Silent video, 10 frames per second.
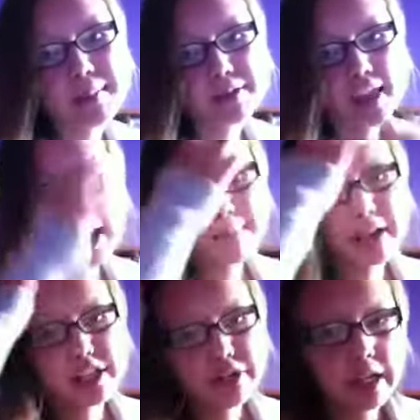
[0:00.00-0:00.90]
about that. But
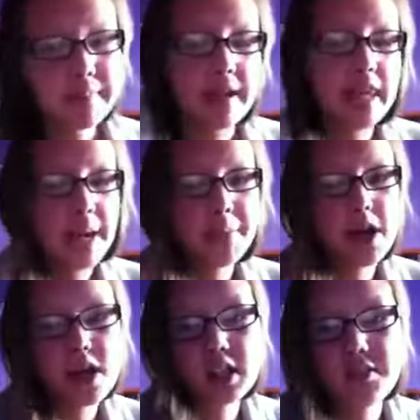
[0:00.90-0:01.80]
I do recommend that
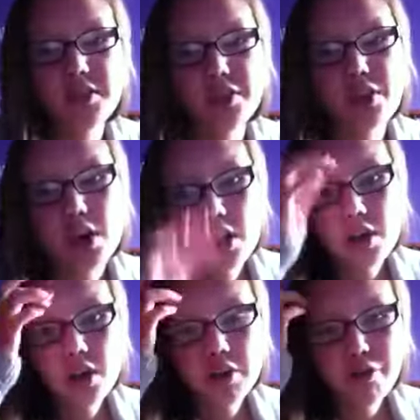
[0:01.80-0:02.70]
product if you
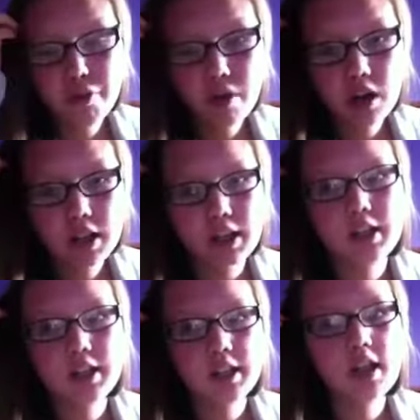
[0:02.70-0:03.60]
you want like
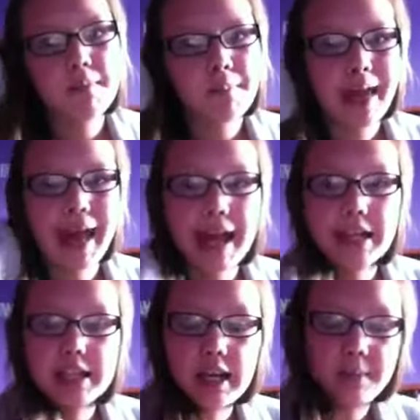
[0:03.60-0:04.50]
um,
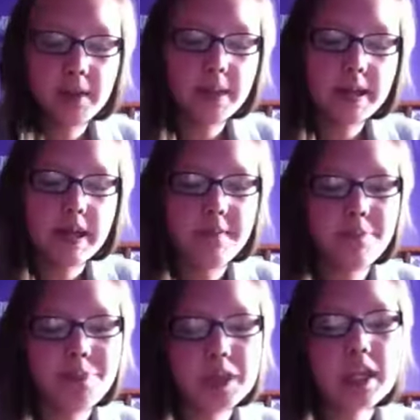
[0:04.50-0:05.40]
pads to help you with it.
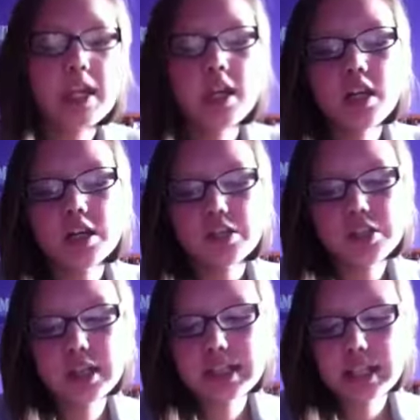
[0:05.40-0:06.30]

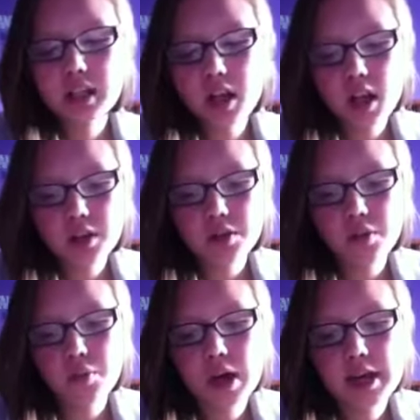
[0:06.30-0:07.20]
So next thing I got
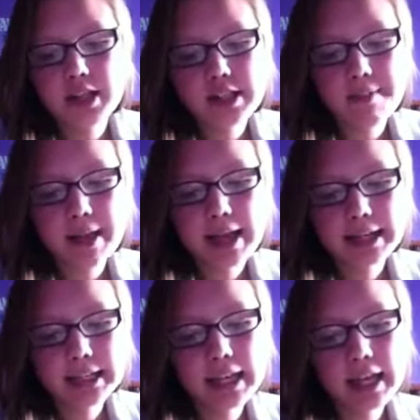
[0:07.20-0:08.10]
was a
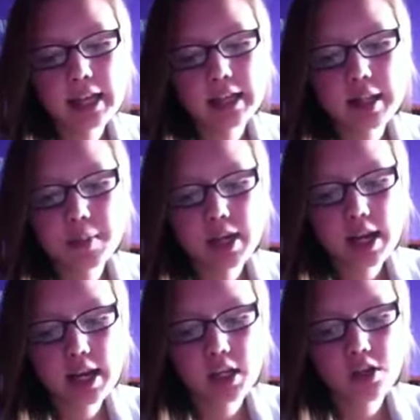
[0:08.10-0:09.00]
blackhead
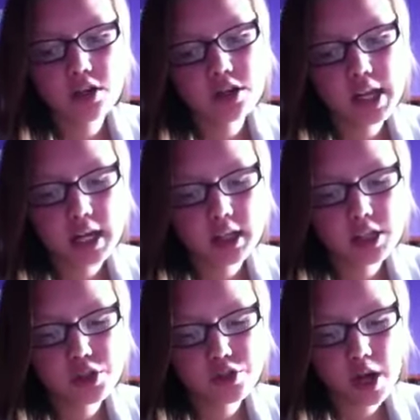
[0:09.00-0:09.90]
eliminating daily
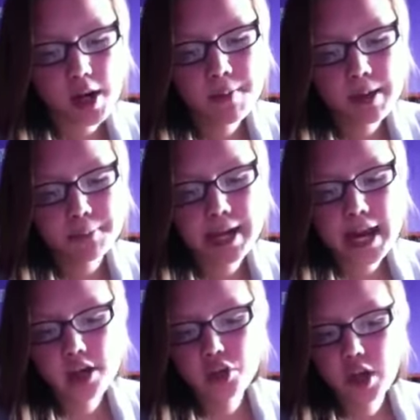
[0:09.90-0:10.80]
scrub. It
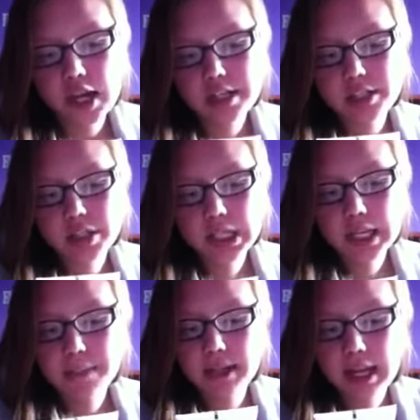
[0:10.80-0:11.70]
penetrates to
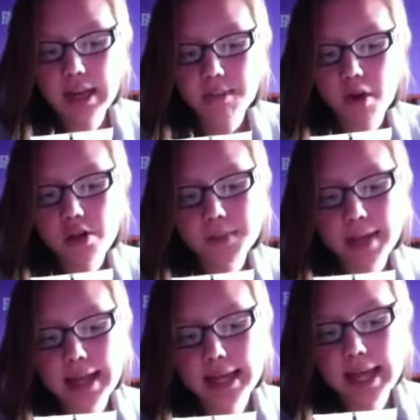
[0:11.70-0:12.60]
eliminate most
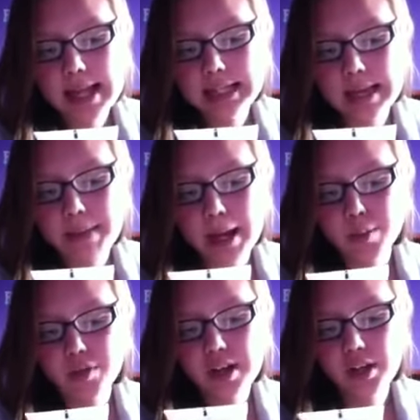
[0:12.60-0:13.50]
blackheads and helps
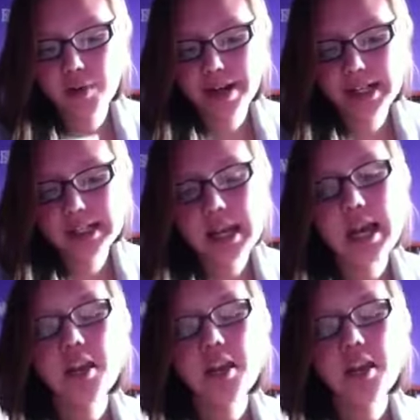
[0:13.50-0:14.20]
prevent new ones